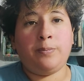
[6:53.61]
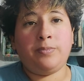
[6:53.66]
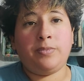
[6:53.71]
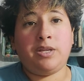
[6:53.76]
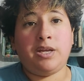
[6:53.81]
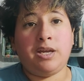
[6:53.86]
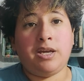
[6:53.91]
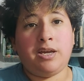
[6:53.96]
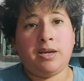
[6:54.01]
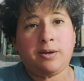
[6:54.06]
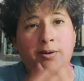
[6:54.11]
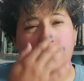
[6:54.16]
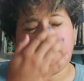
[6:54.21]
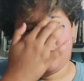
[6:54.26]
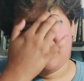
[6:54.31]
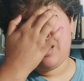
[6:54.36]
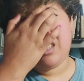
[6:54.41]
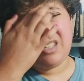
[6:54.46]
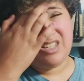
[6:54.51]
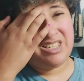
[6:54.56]
the
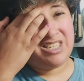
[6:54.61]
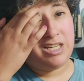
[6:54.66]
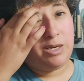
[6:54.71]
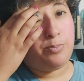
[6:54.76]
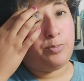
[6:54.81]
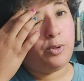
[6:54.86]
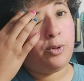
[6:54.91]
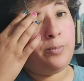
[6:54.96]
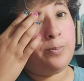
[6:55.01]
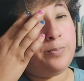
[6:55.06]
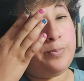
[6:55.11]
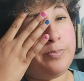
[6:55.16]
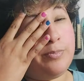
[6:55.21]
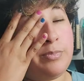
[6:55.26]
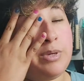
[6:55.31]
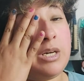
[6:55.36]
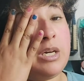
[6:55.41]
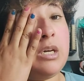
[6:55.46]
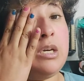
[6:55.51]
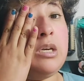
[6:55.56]
depot
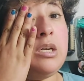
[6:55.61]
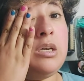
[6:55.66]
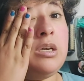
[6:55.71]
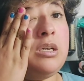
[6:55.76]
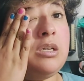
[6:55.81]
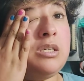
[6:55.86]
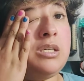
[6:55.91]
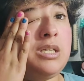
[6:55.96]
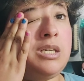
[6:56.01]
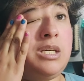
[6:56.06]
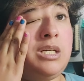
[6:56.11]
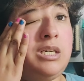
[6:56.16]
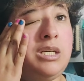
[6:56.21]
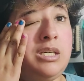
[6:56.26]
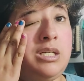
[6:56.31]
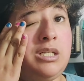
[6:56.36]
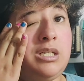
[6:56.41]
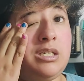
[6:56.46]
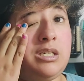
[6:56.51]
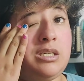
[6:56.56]
because
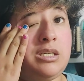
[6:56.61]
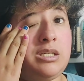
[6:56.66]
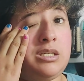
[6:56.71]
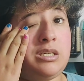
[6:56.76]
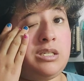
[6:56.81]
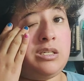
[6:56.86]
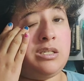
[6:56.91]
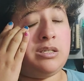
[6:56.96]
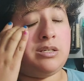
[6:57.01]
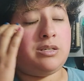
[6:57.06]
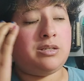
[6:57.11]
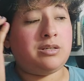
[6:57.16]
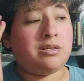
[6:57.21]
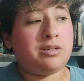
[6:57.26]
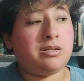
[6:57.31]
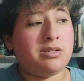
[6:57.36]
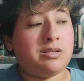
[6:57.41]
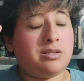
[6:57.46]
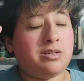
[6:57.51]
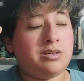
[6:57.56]
it's